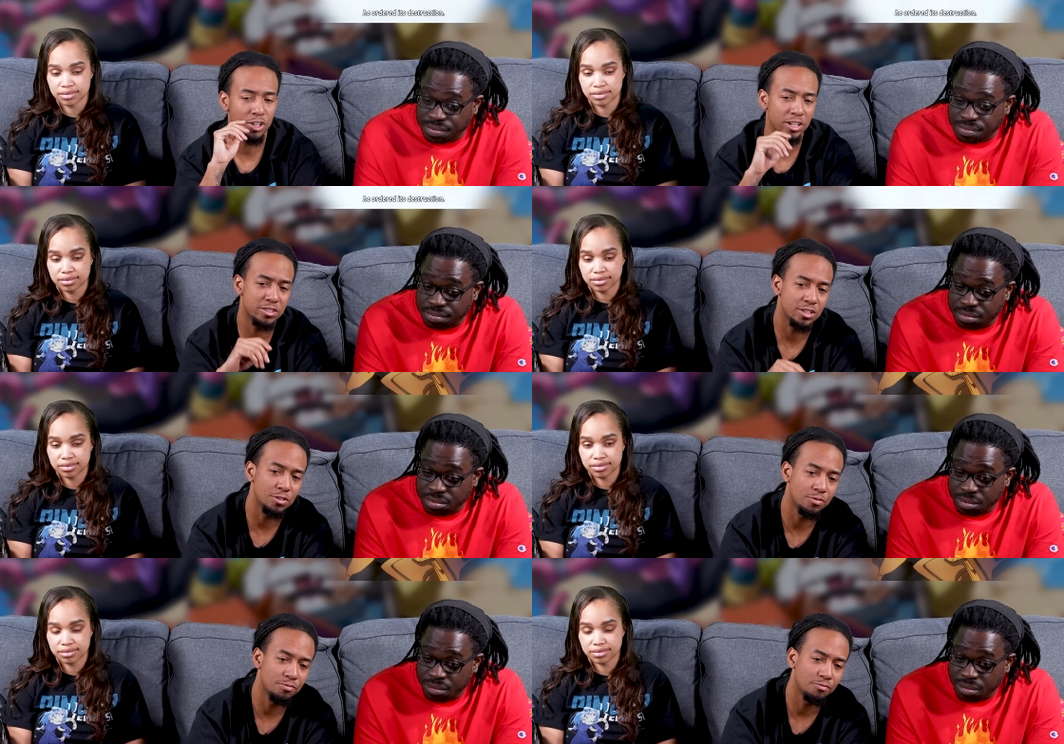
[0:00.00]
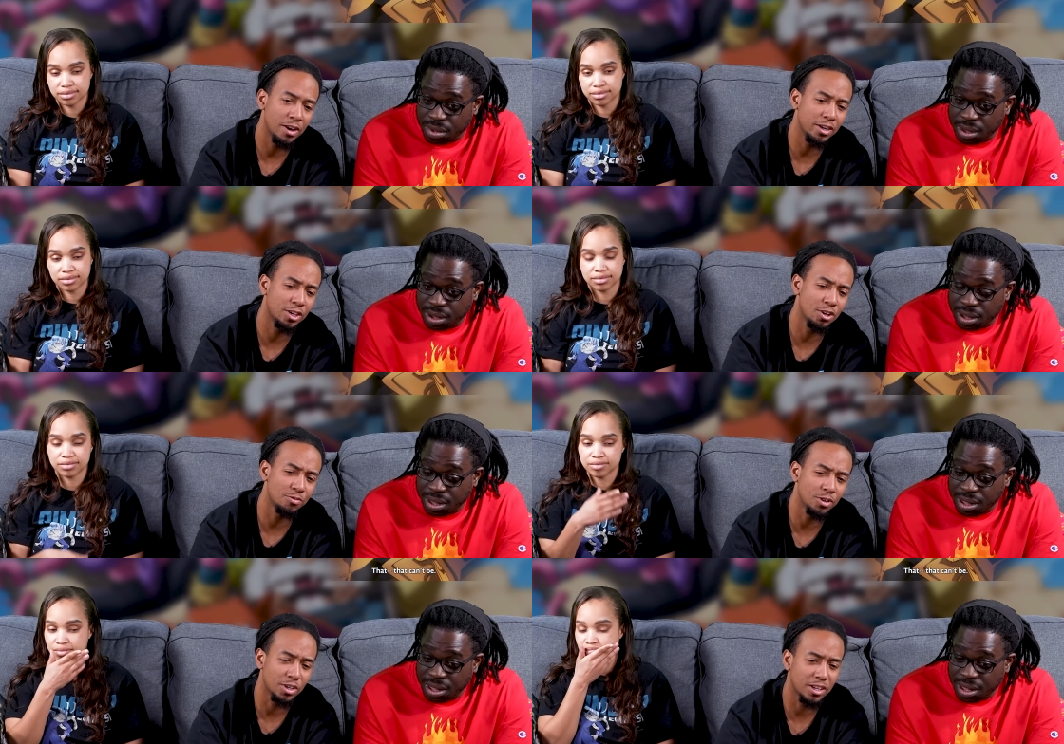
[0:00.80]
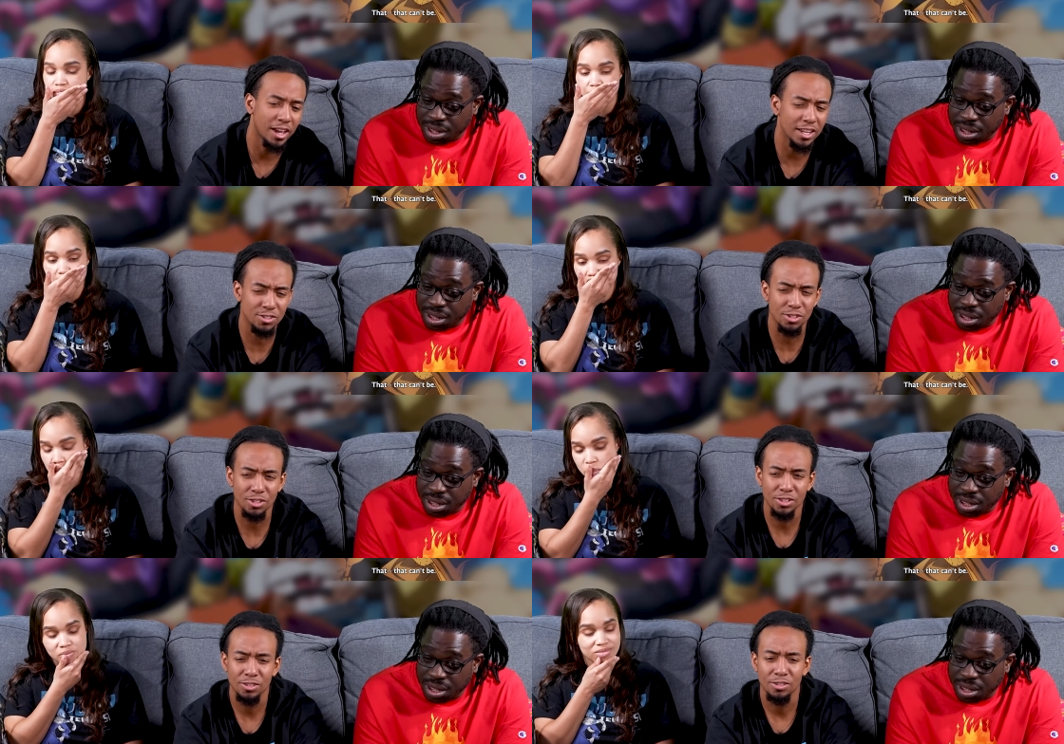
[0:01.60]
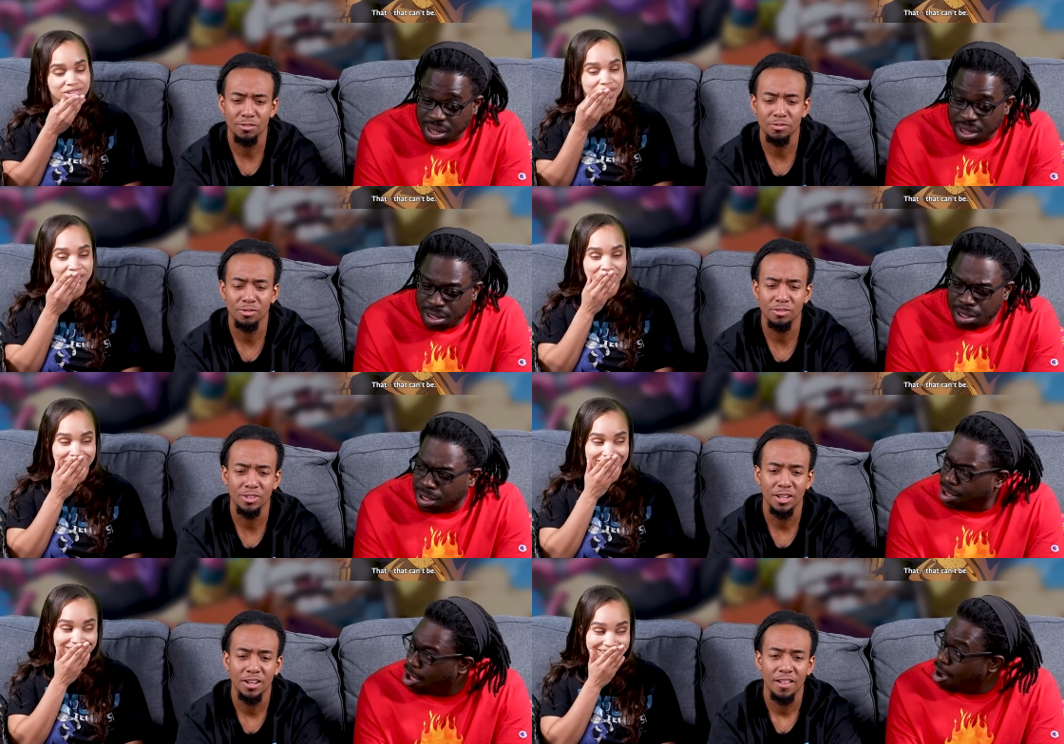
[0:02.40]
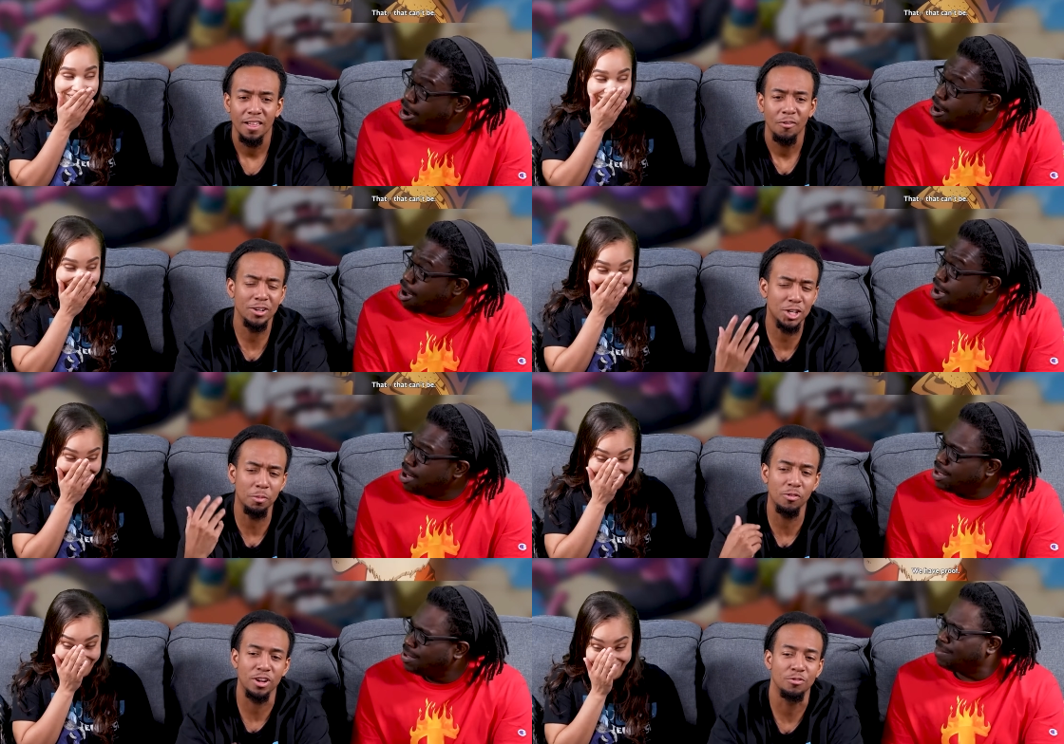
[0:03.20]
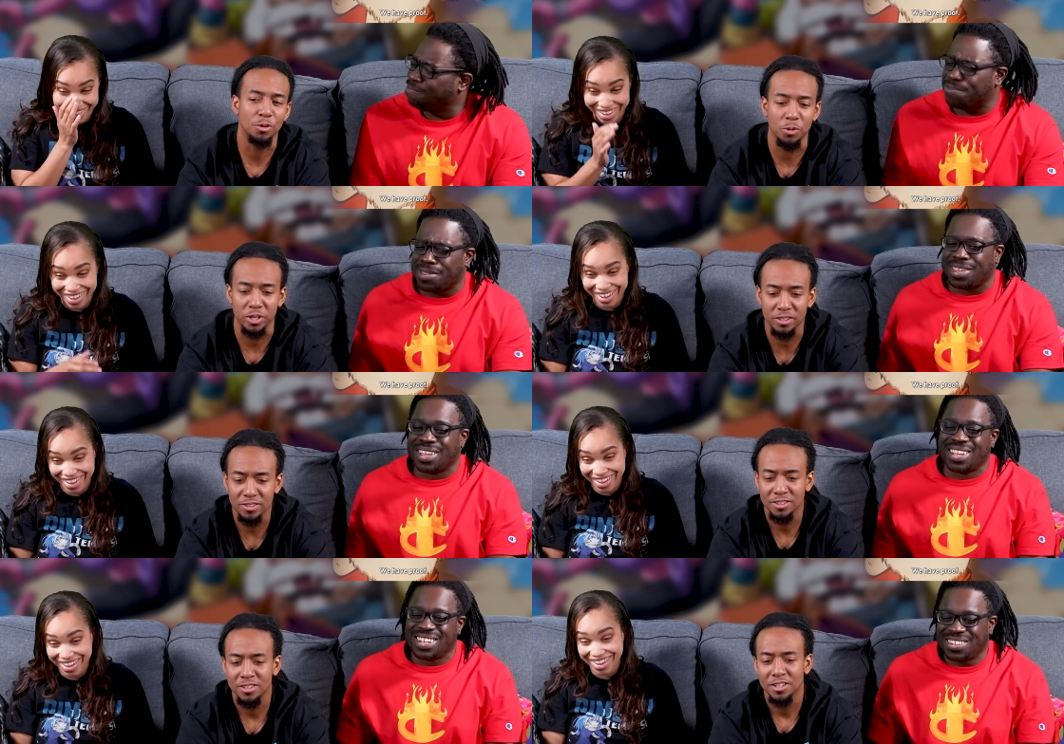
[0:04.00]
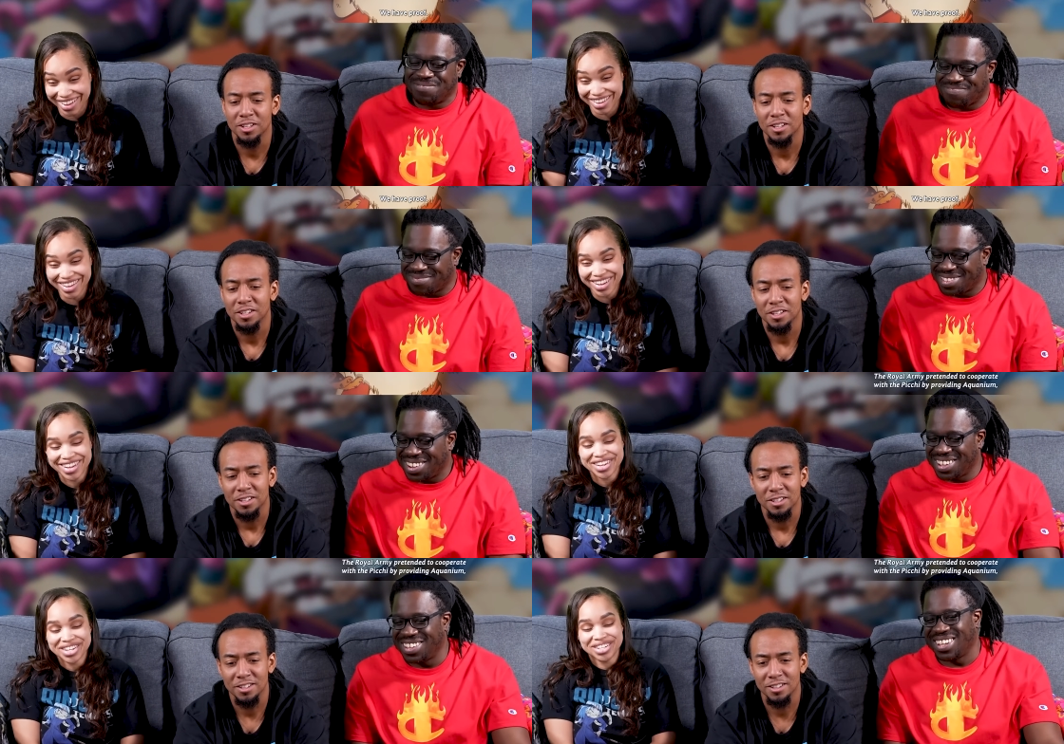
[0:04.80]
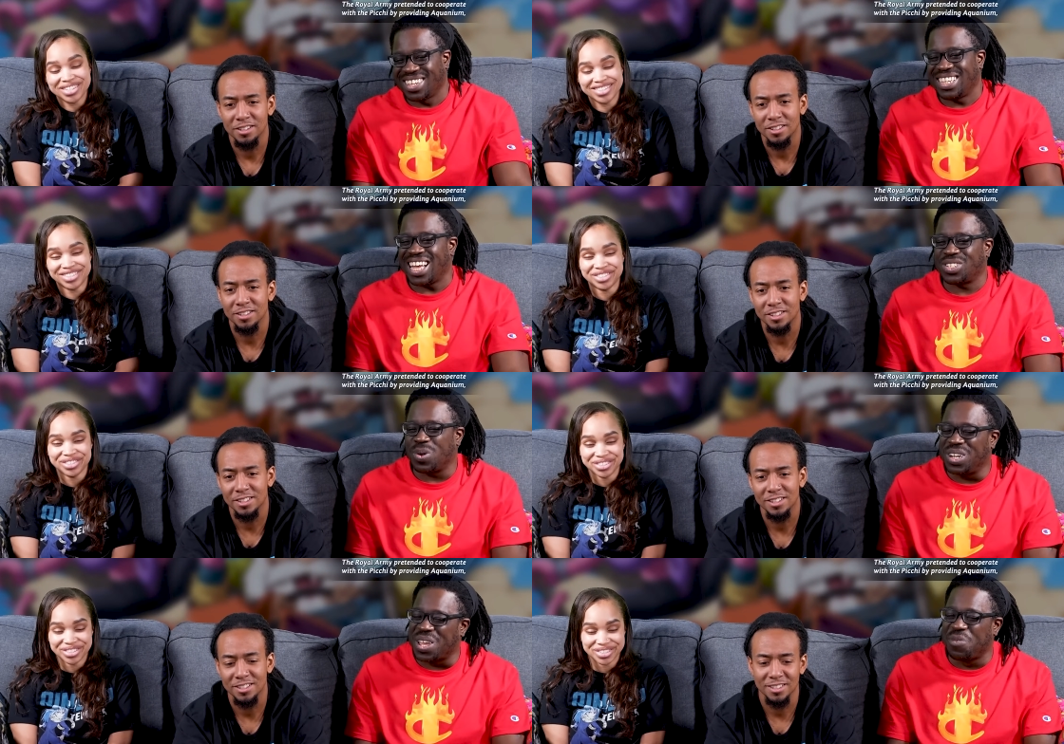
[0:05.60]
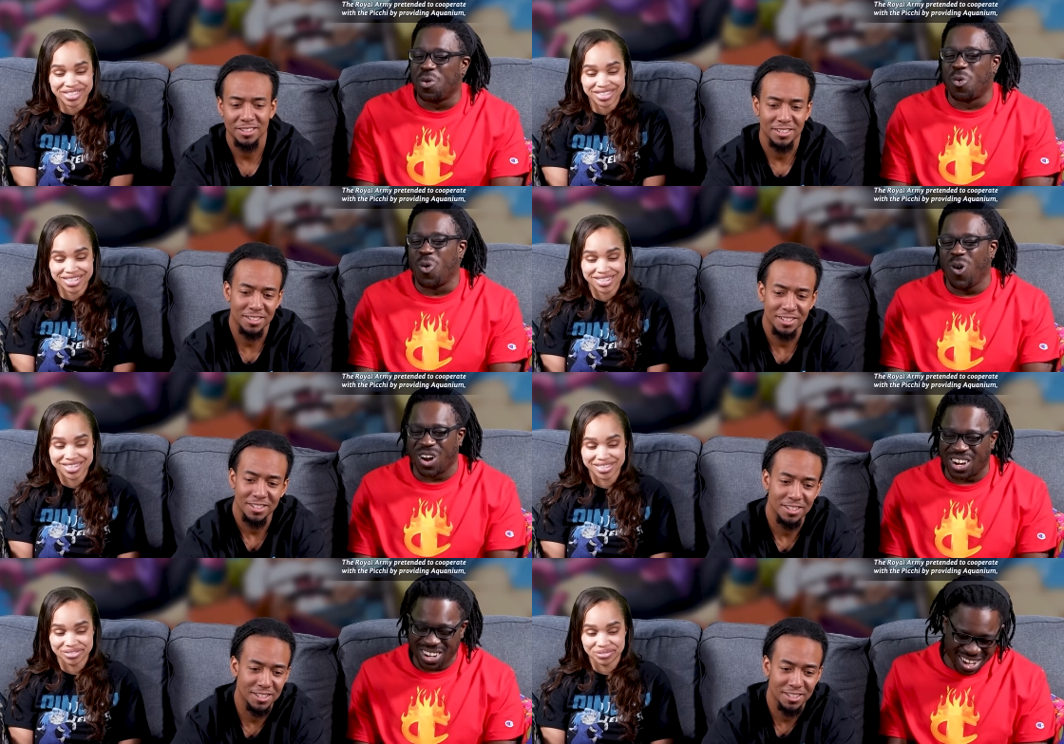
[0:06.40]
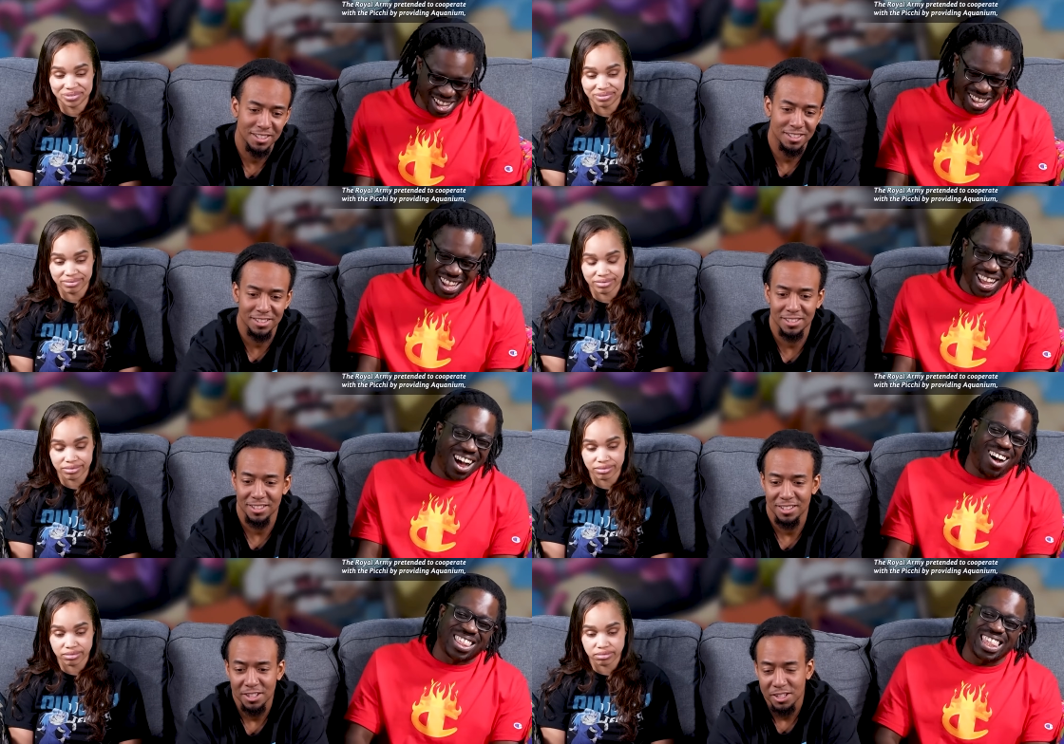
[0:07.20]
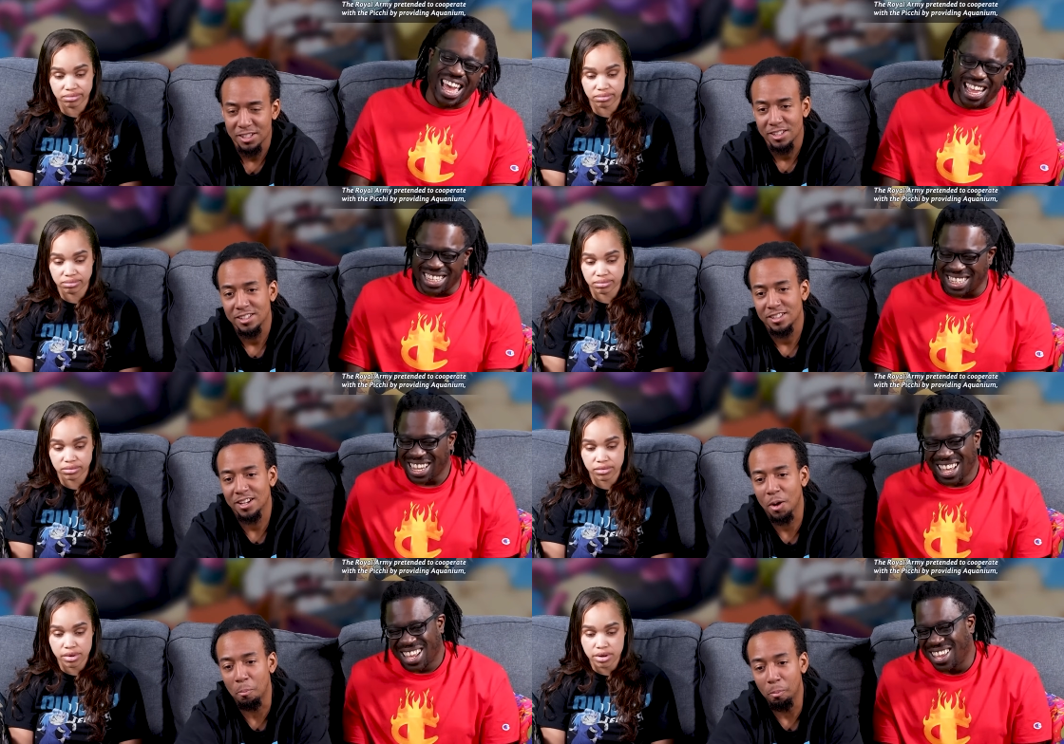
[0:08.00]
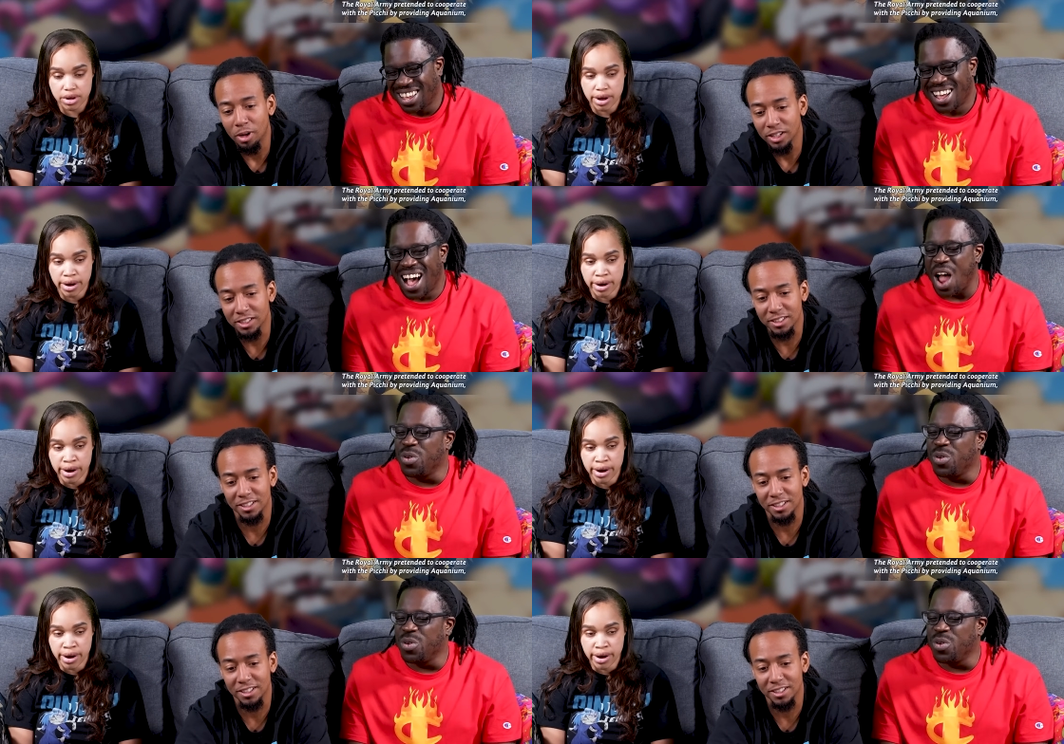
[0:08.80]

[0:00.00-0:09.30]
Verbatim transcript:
Speaker 1: Johnson, you found a cure for cancer? oh.
Speaker 2: Why don't you come over here for a quick? yes, I wanted to give you a reward. oh, thanks. I